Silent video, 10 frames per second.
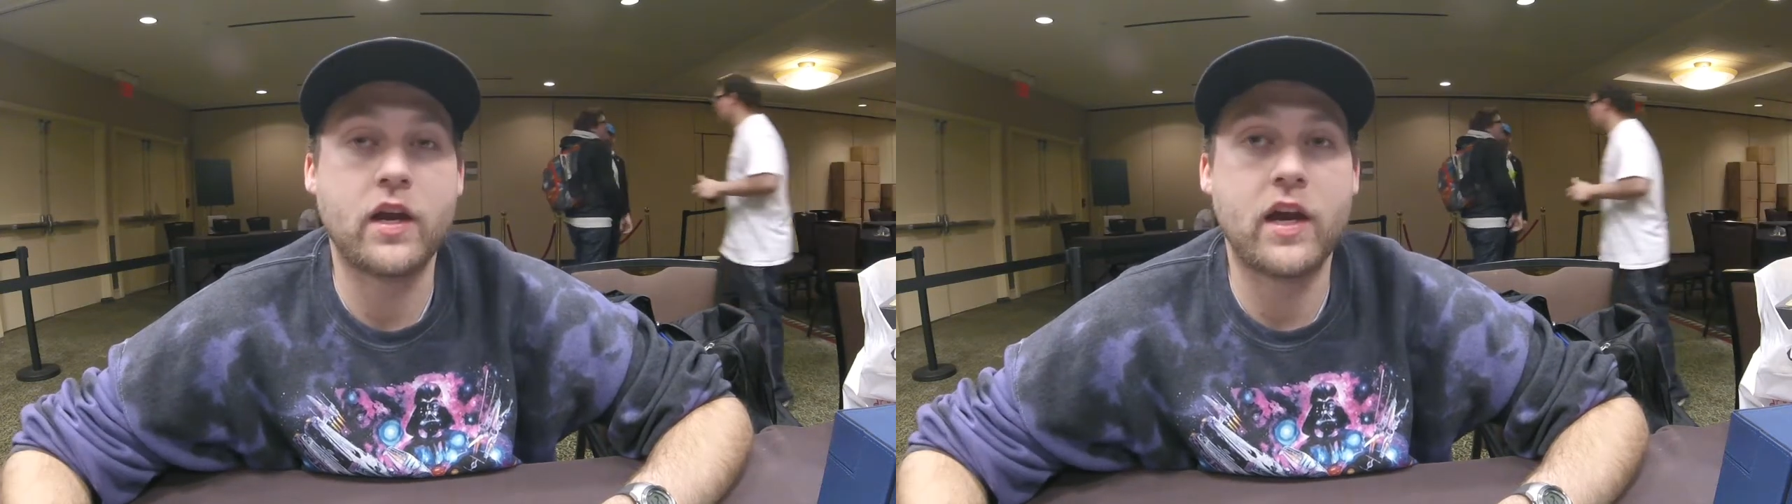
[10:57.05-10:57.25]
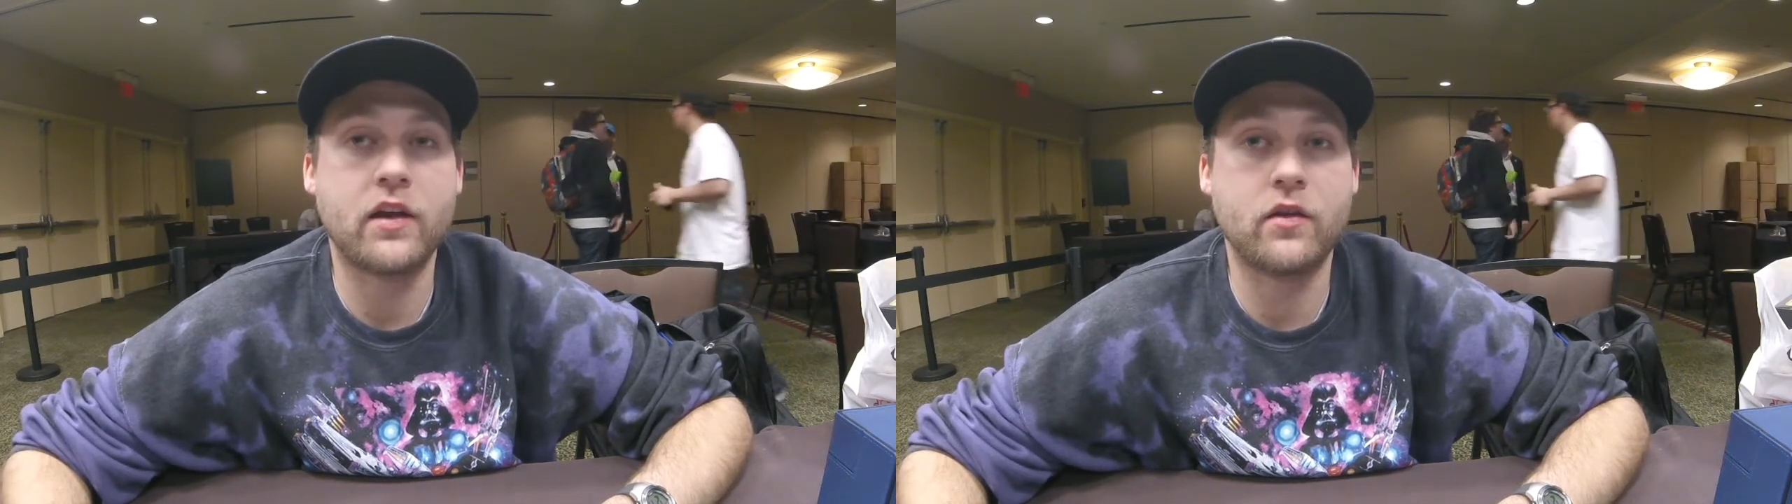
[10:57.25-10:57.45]

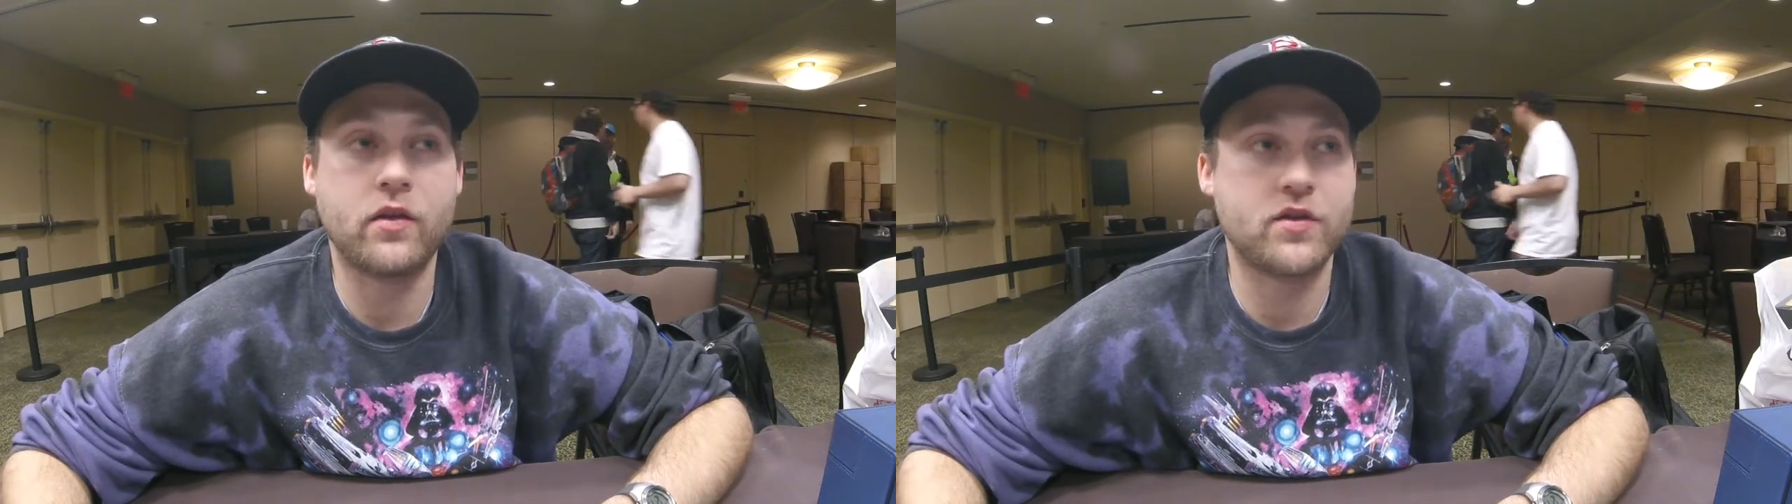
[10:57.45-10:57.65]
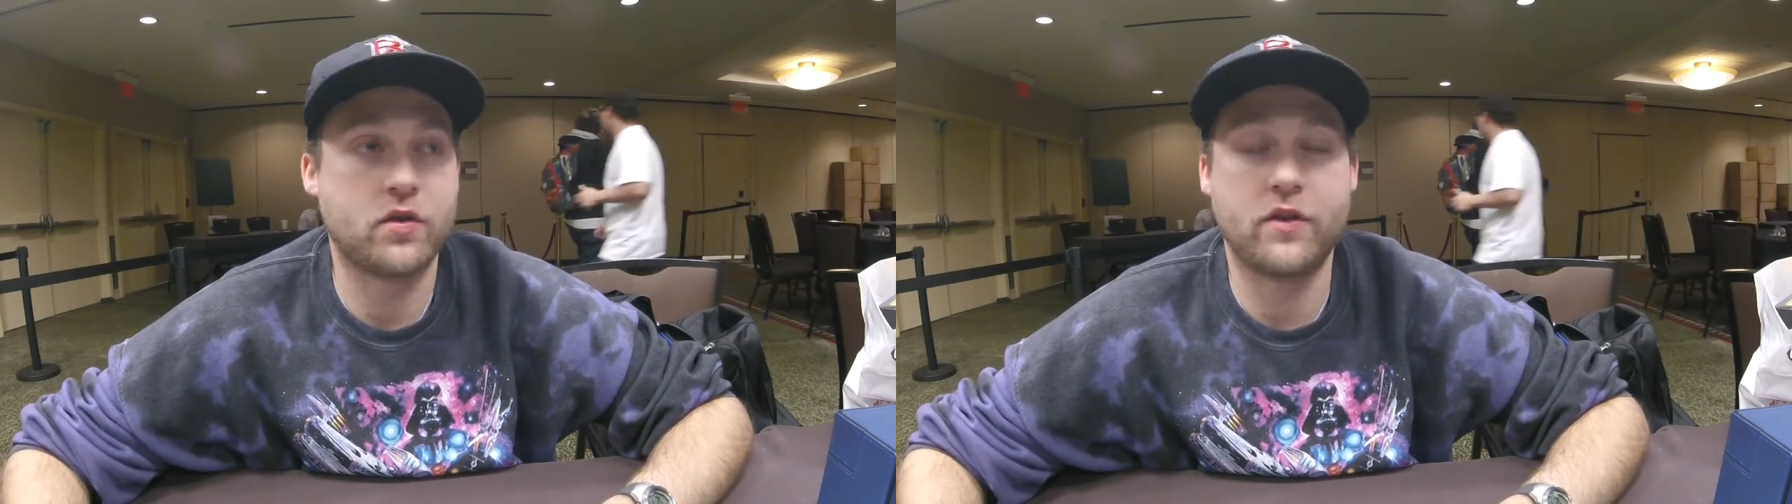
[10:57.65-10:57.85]
and
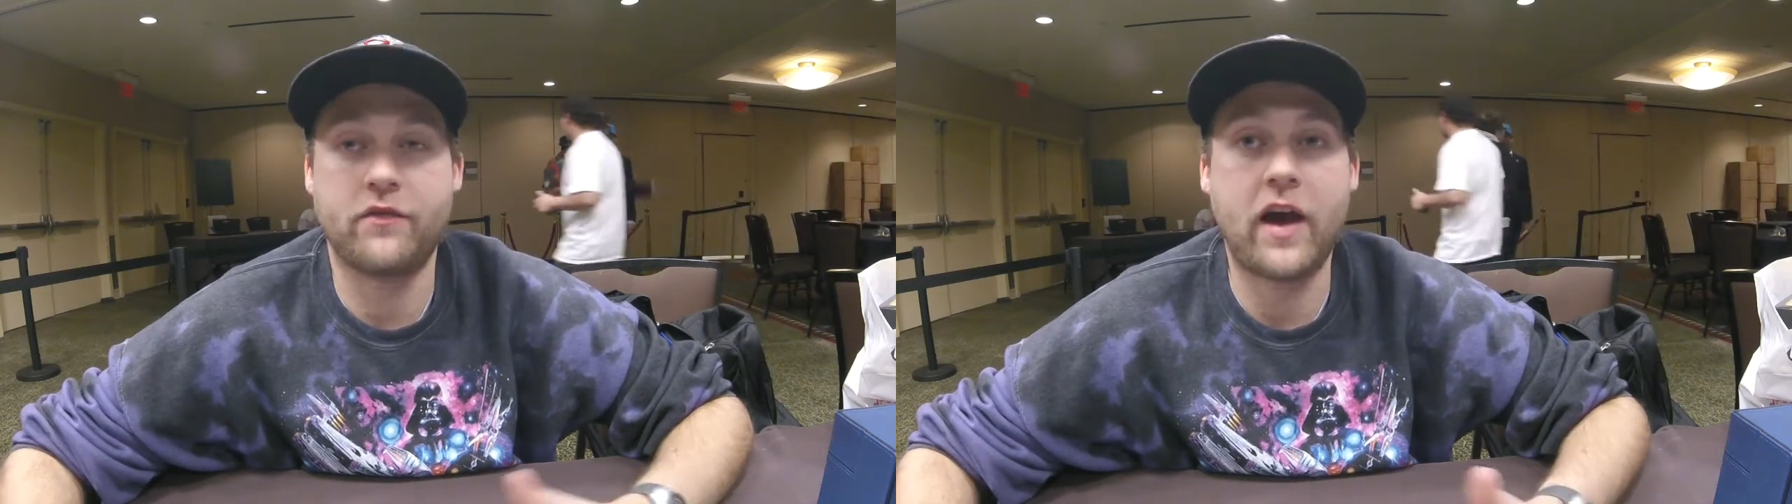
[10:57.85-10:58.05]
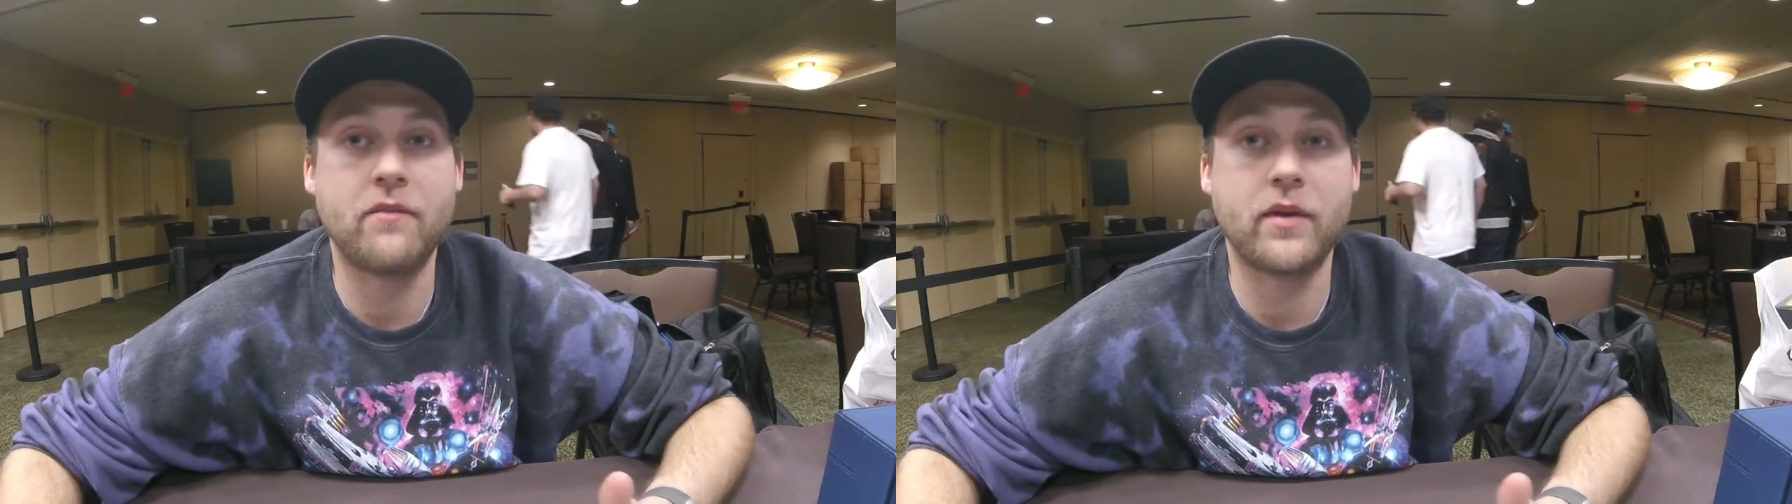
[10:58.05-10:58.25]
there's only
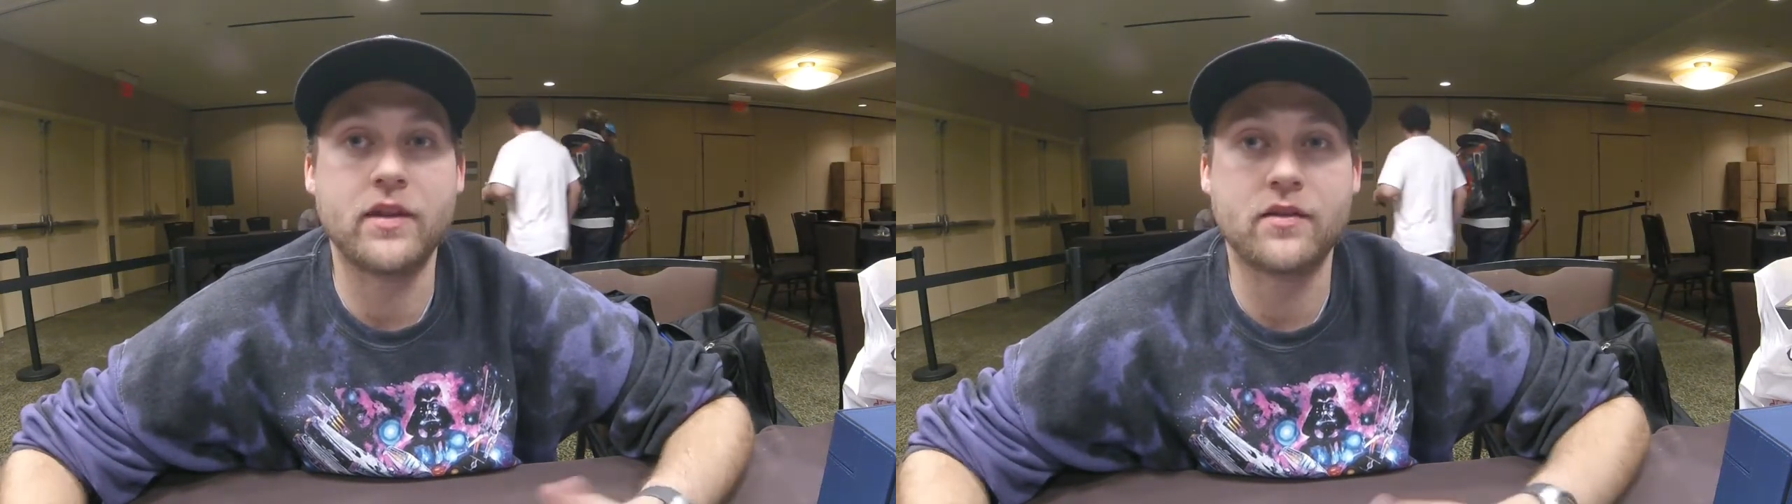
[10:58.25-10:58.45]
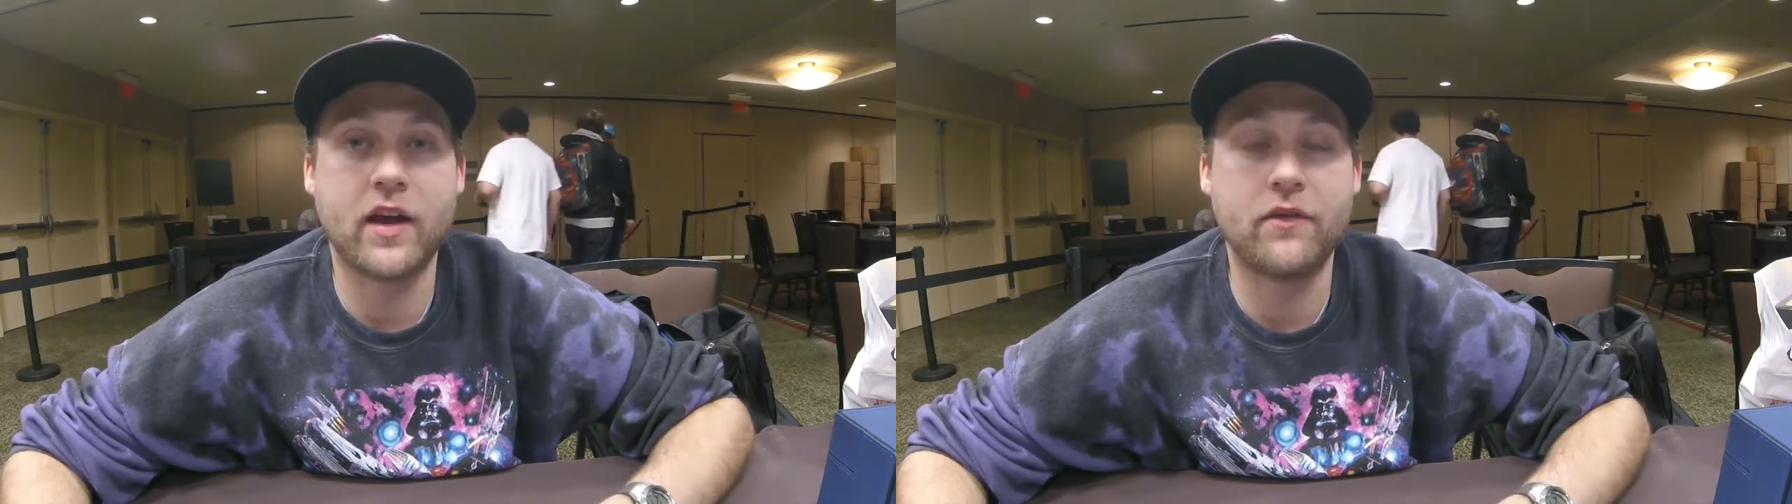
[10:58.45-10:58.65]
5
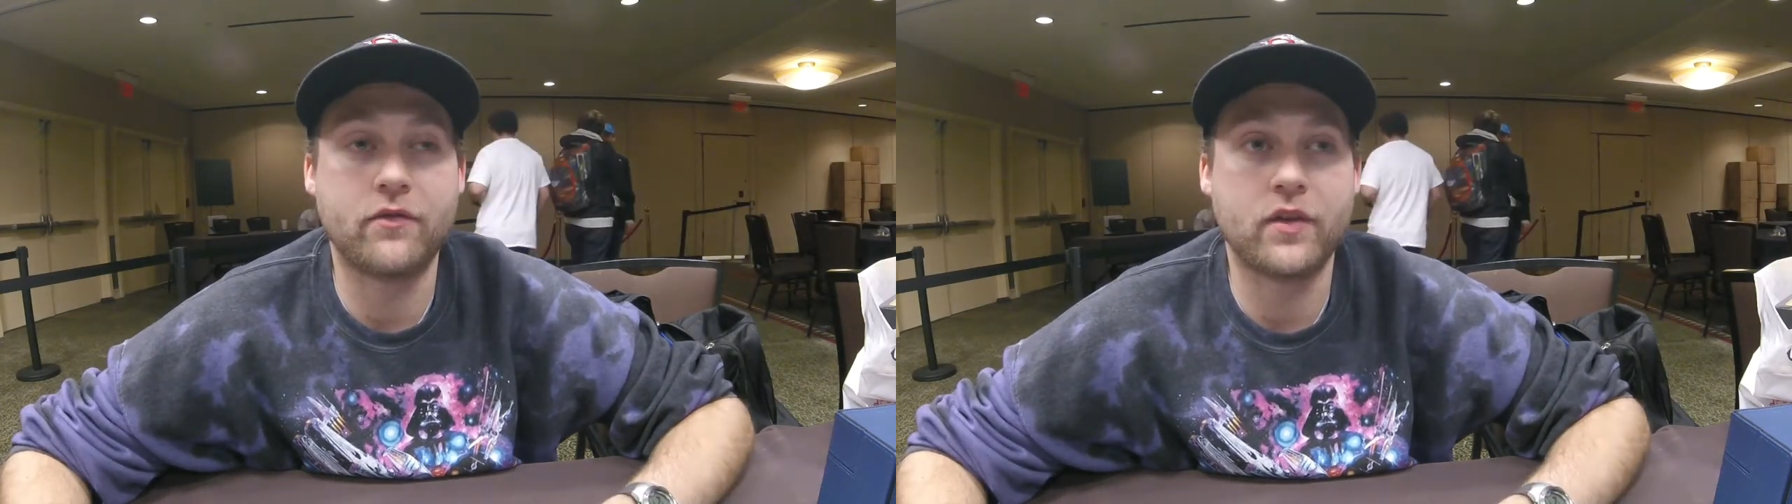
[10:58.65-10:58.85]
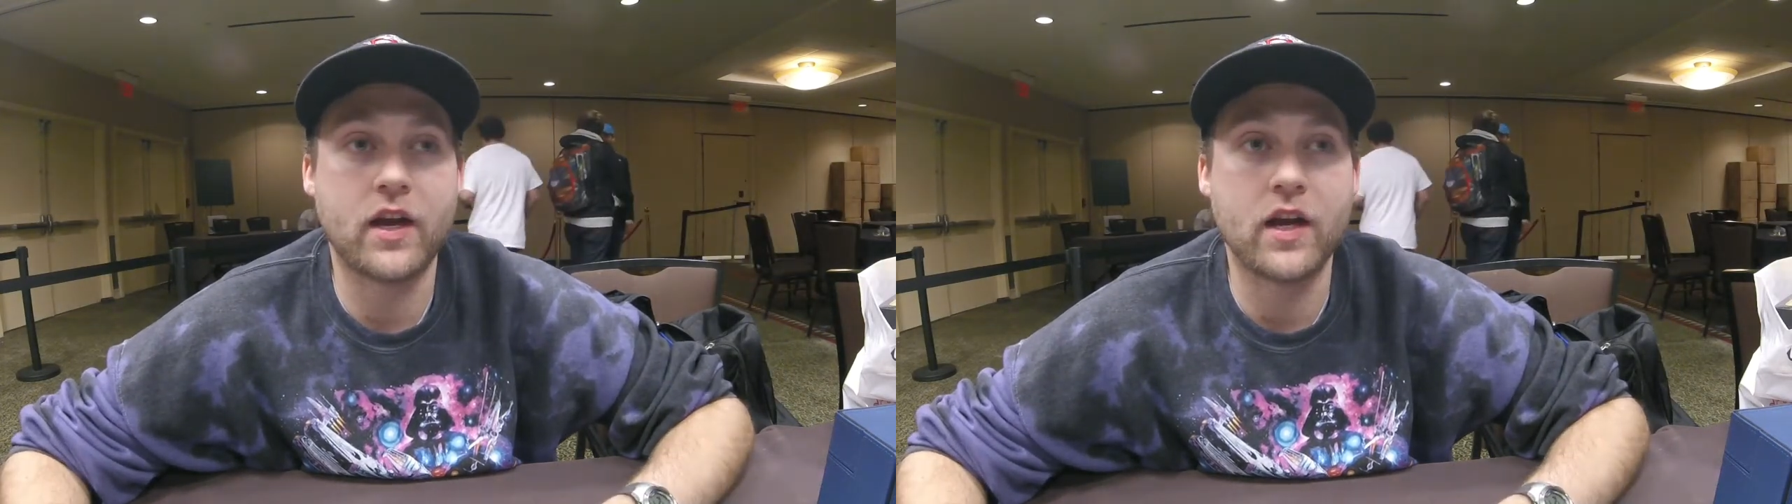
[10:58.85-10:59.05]
minutes
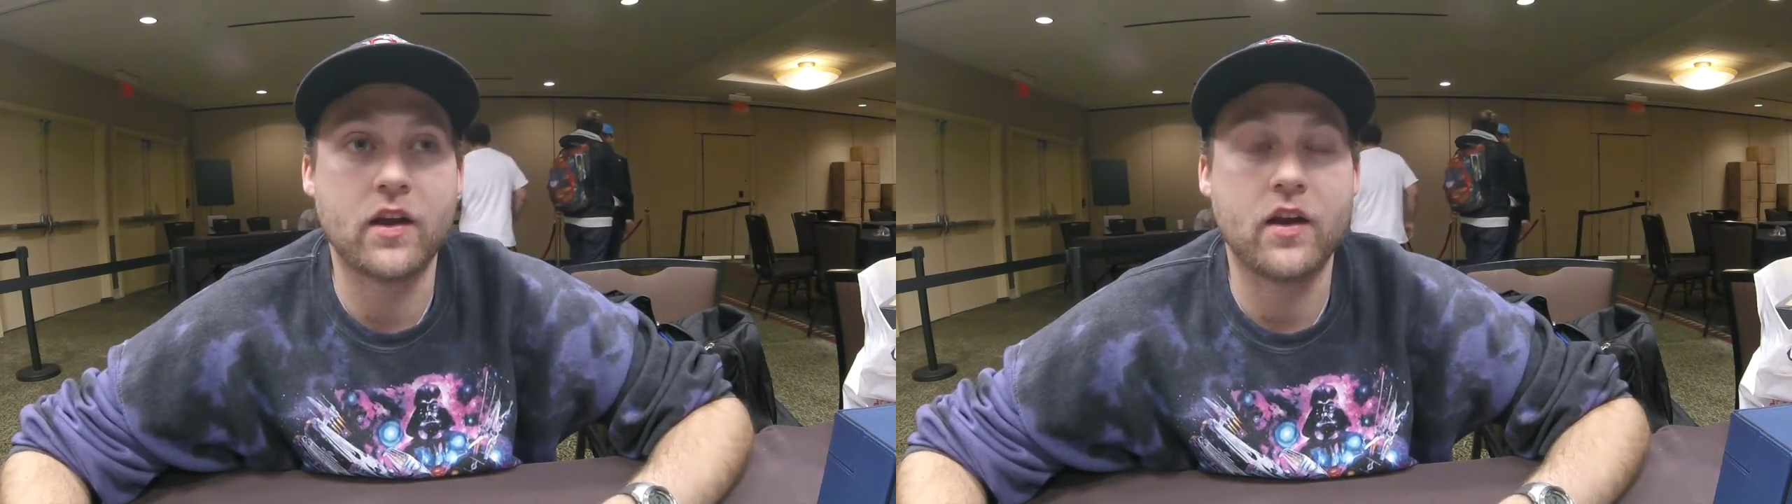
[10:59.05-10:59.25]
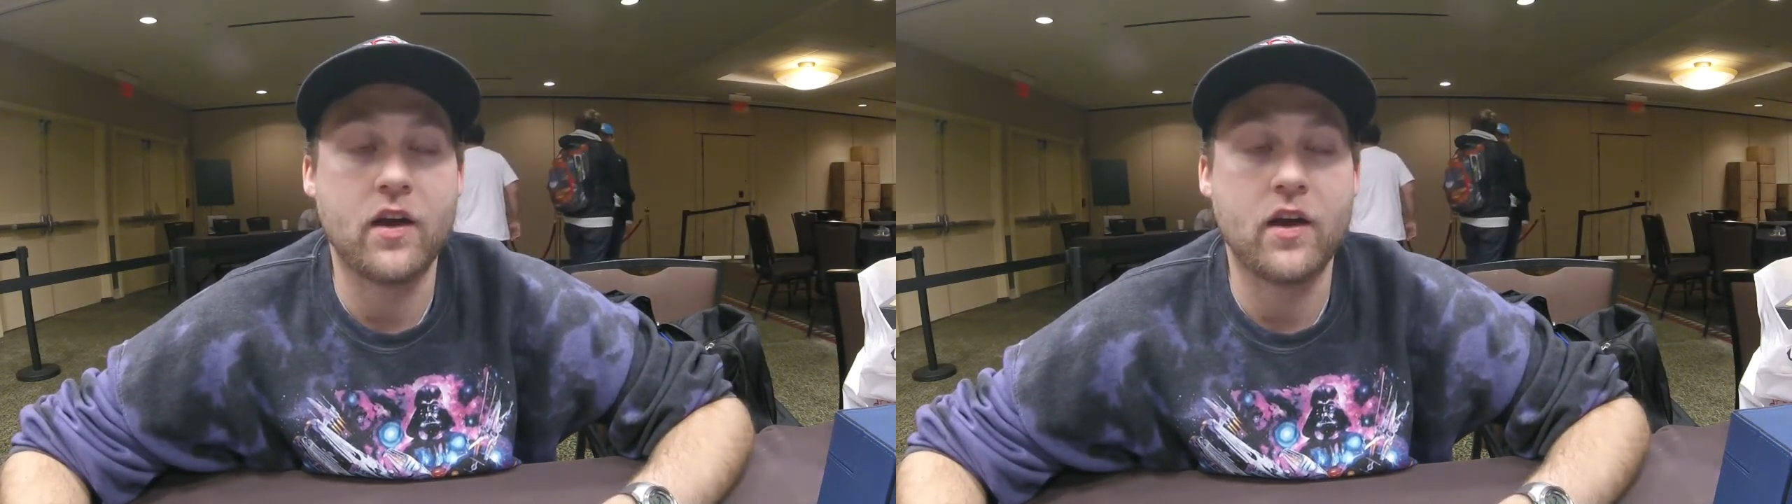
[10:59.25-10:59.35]
left, and